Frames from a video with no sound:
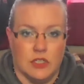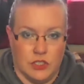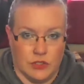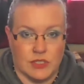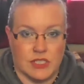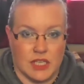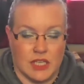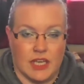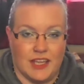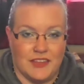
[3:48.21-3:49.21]
you'll
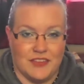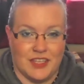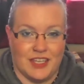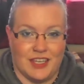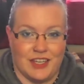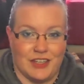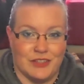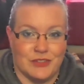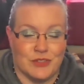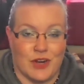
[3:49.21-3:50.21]
see in the
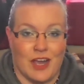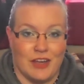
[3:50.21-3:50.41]
try